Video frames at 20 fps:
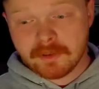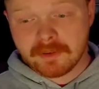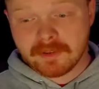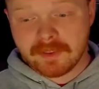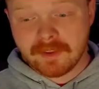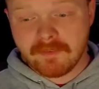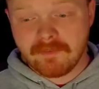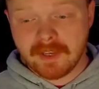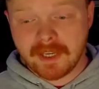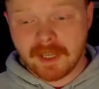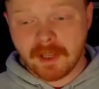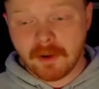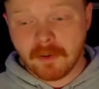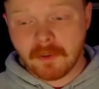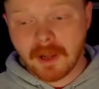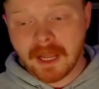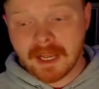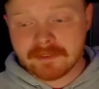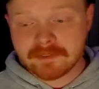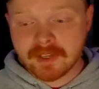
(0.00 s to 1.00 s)
in the
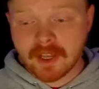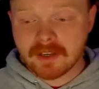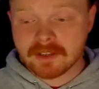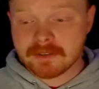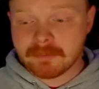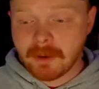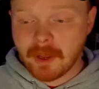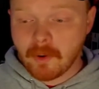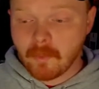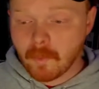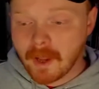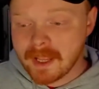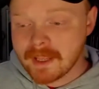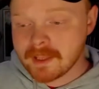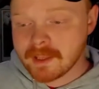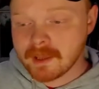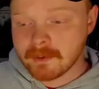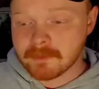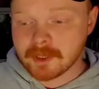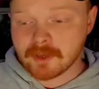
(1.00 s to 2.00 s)
video, I talked about
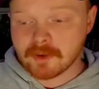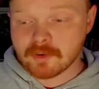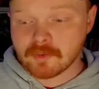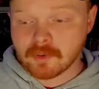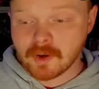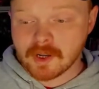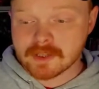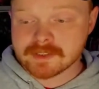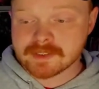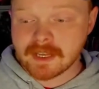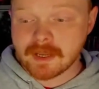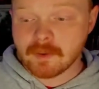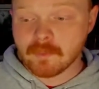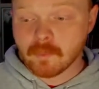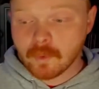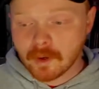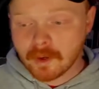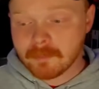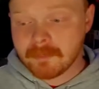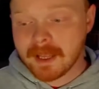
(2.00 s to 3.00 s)
White coming across a
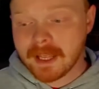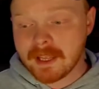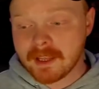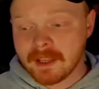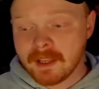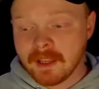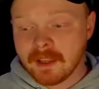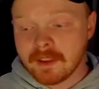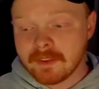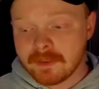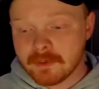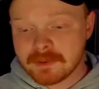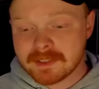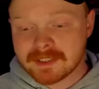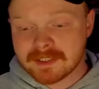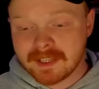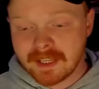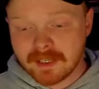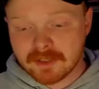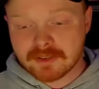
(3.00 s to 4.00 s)
worm egg that was
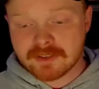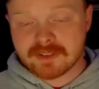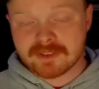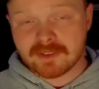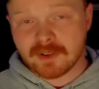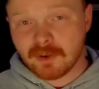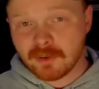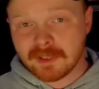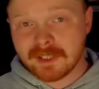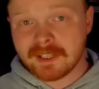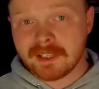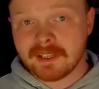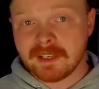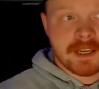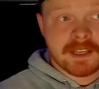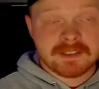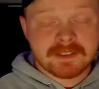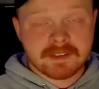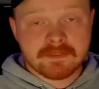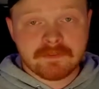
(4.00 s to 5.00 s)
later stolen
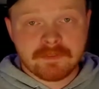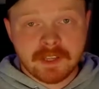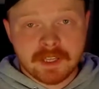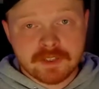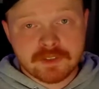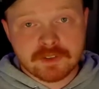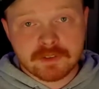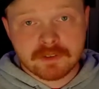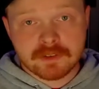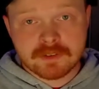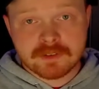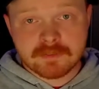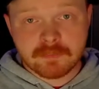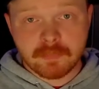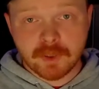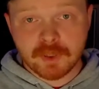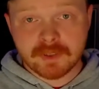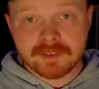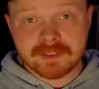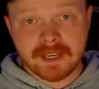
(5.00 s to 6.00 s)
as adventurers
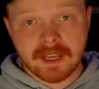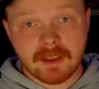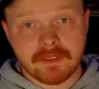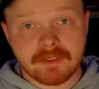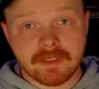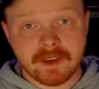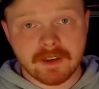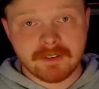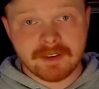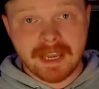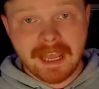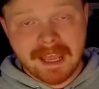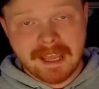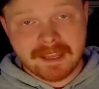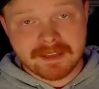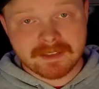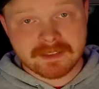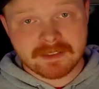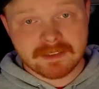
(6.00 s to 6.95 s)
burnt down their nest.